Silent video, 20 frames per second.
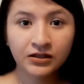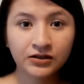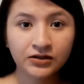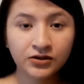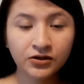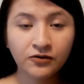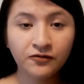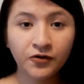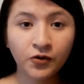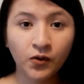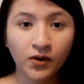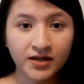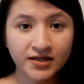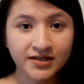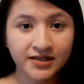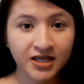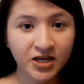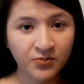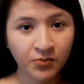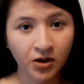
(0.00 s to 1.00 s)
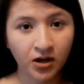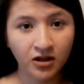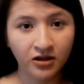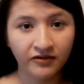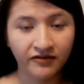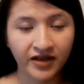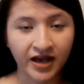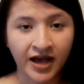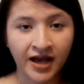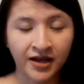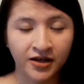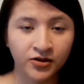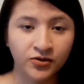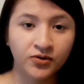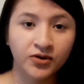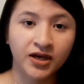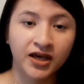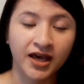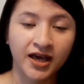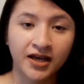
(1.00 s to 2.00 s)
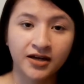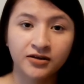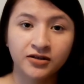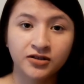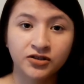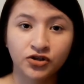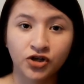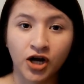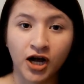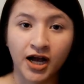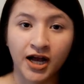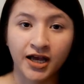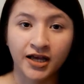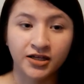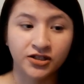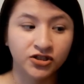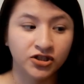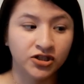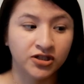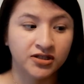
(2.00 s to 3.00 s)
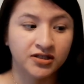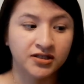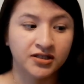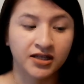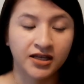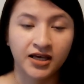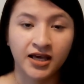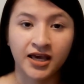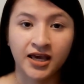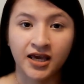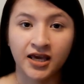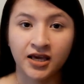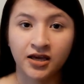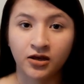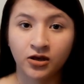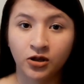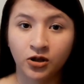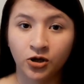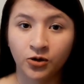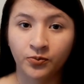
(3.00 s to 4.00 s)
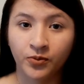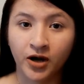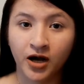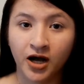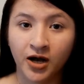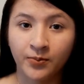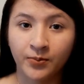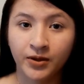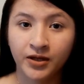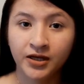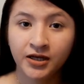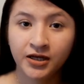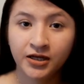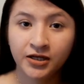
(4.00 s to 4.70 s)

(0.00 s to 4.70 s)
So if you want to skip all of that, you can try just a ColourPop